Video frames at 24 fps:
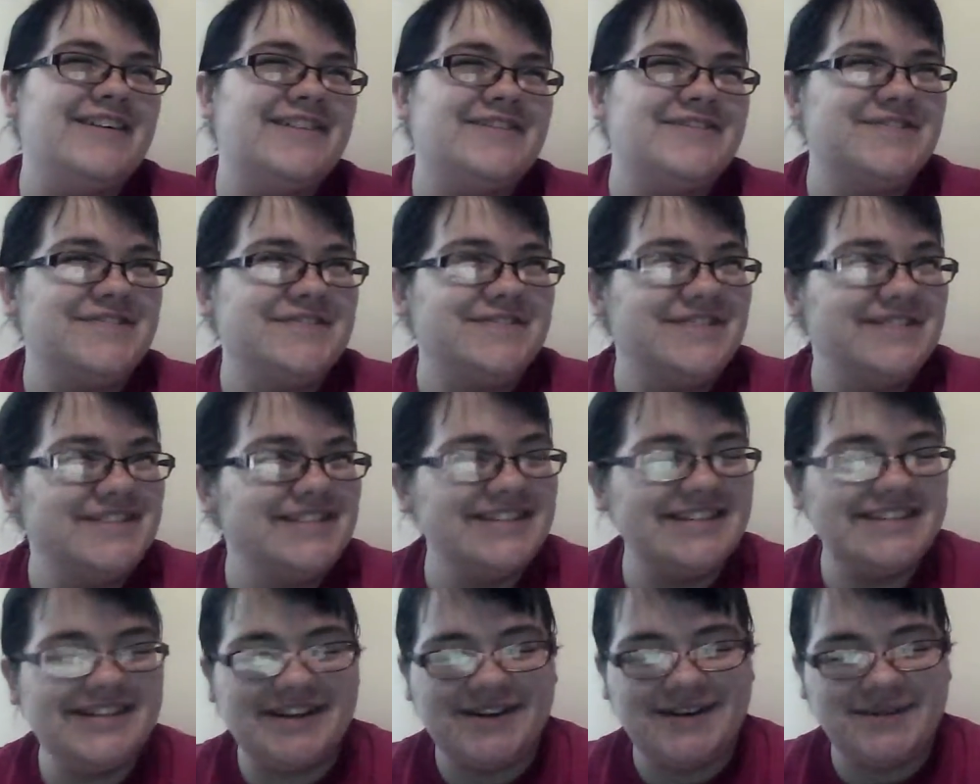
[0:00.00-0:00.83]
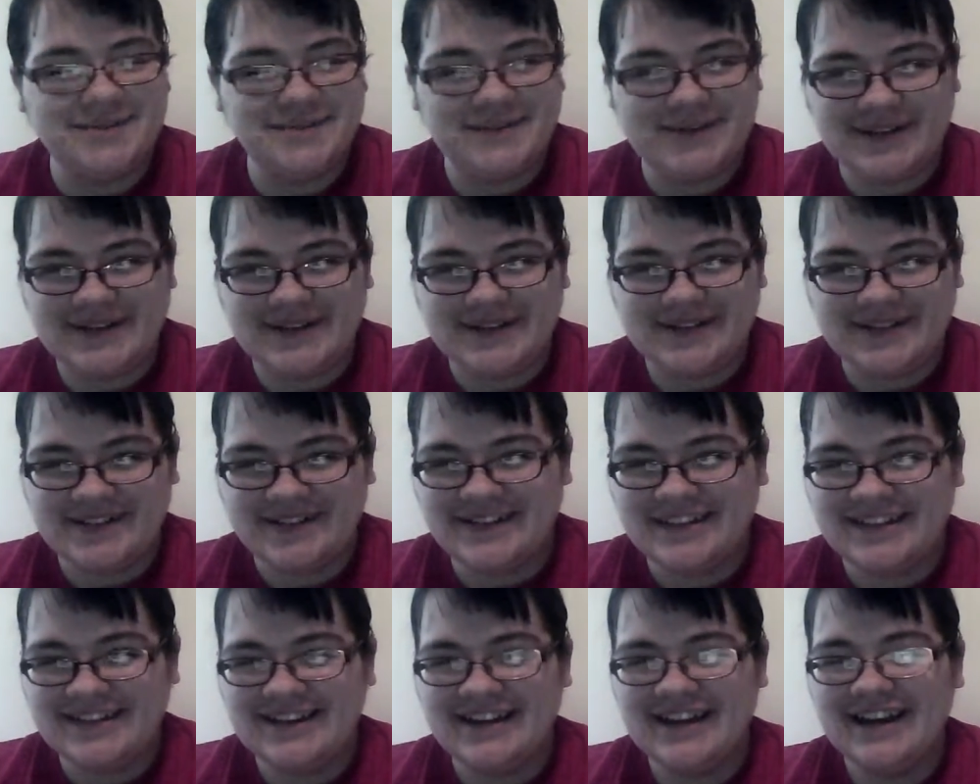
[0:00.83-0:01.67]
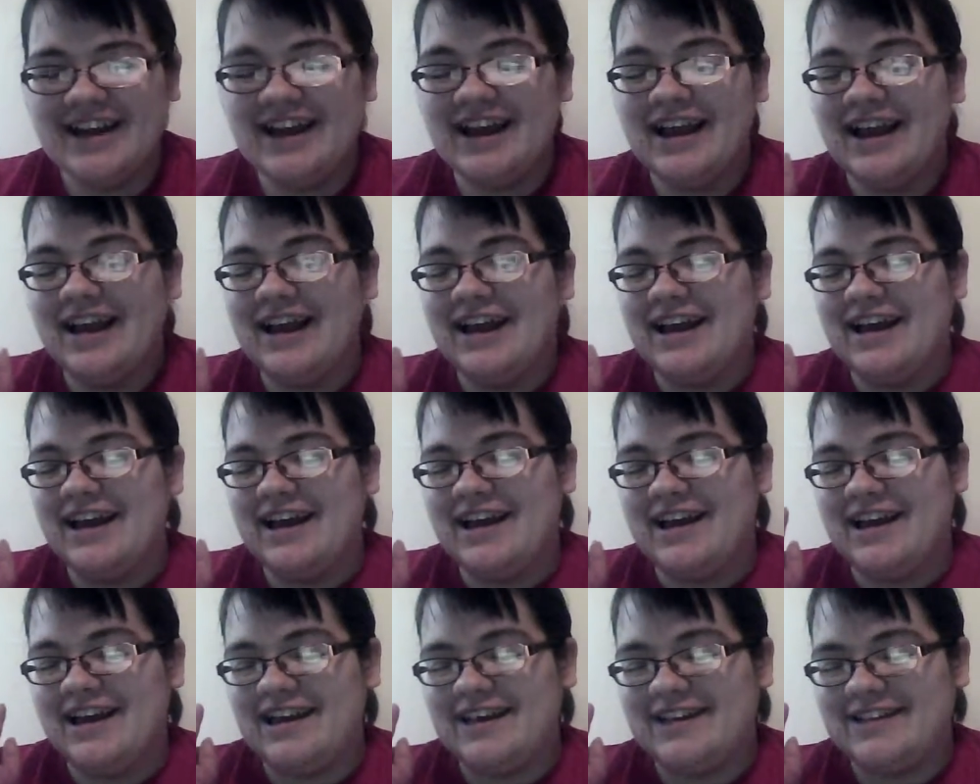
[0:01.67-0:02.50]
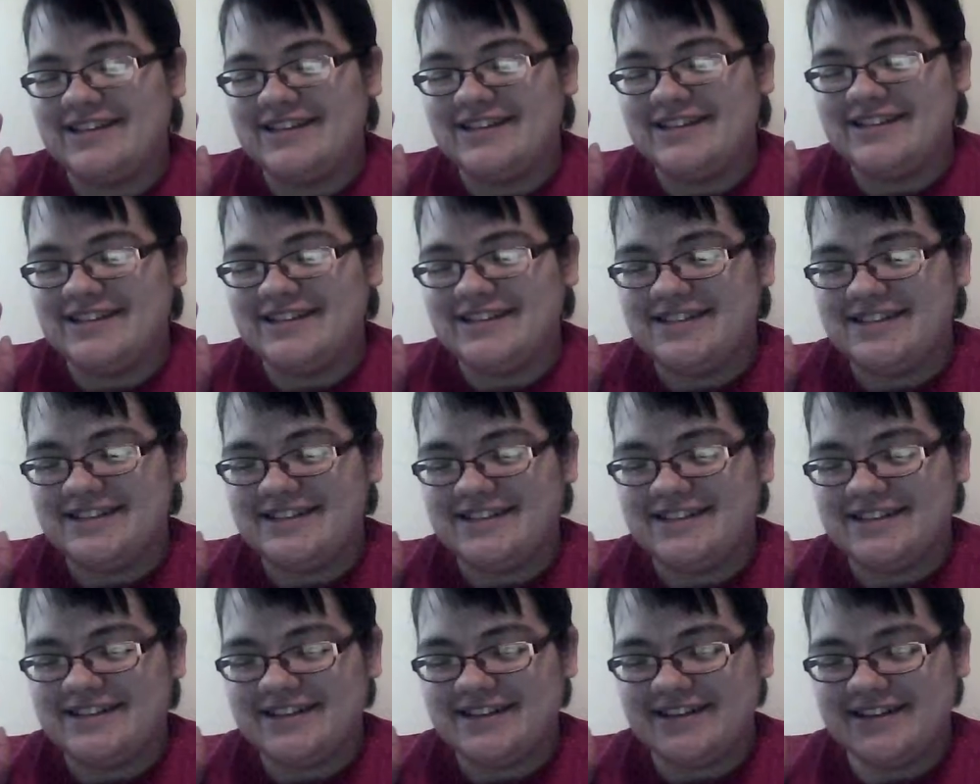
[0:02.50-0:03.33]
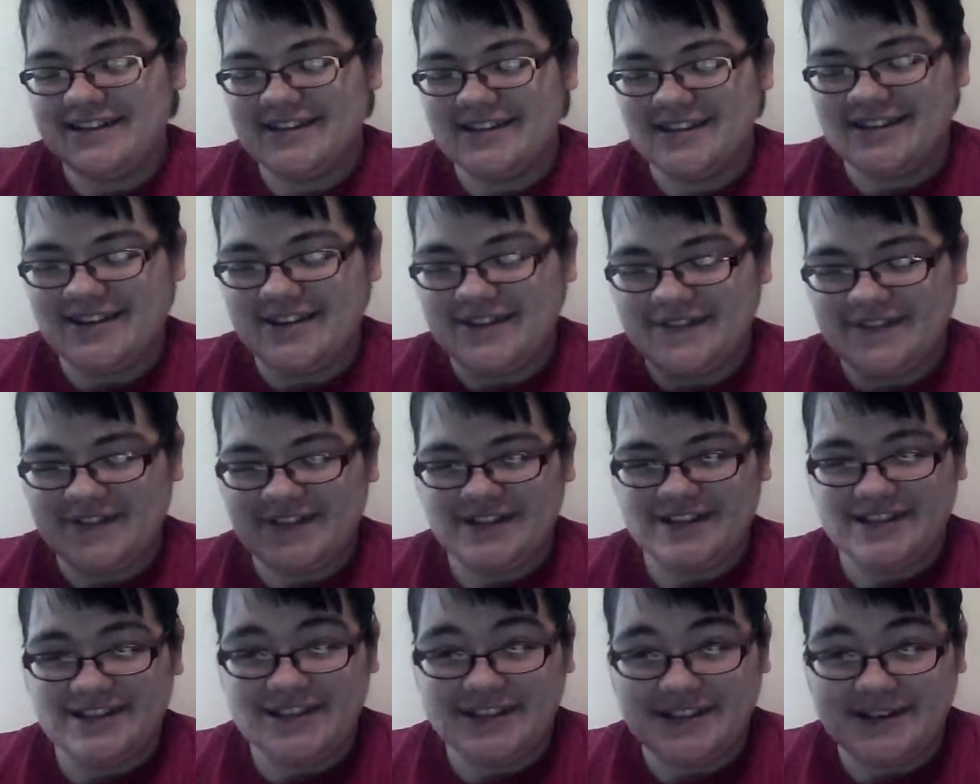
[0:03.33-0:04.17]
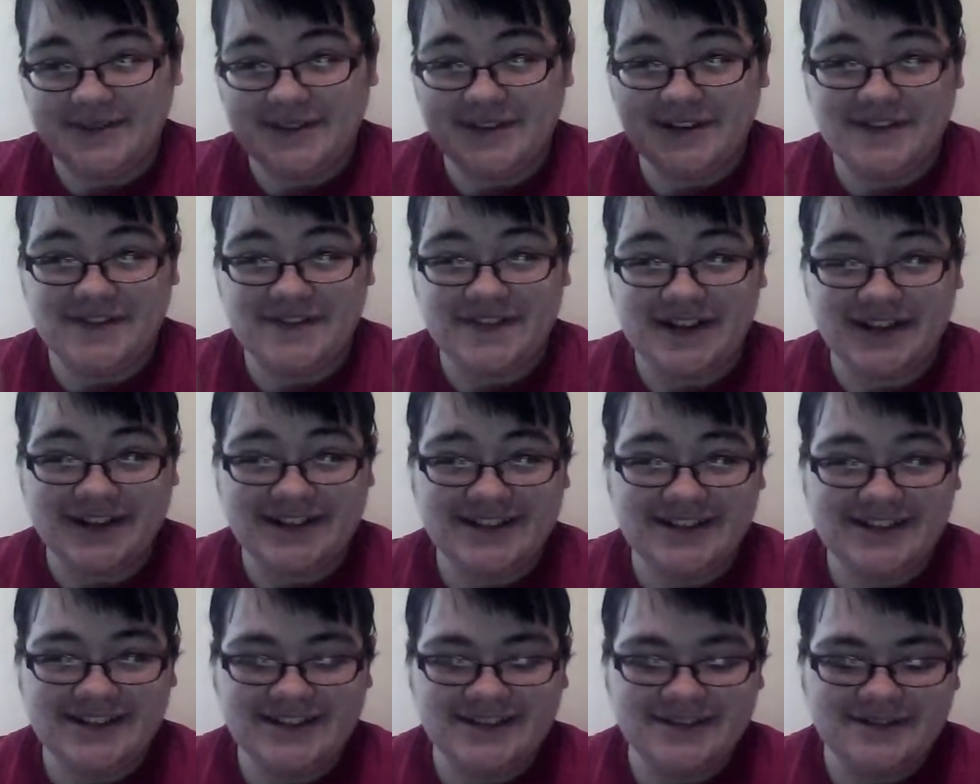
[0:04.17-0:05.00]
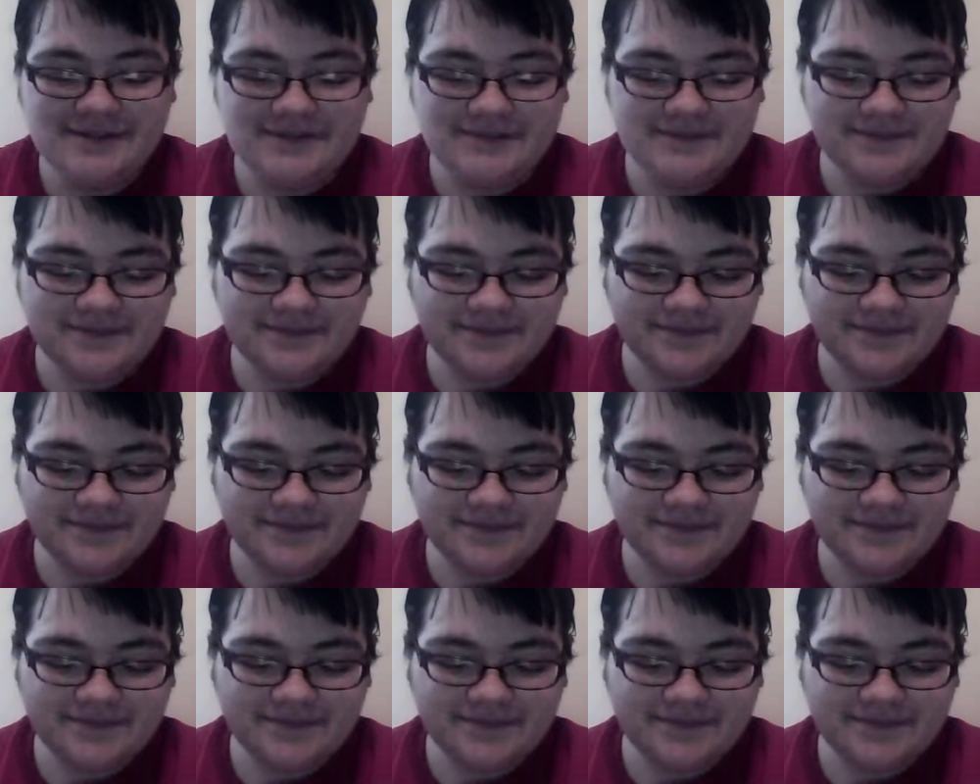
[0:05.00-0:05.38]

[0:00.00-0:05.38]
um, some B word is the first thing to be affected.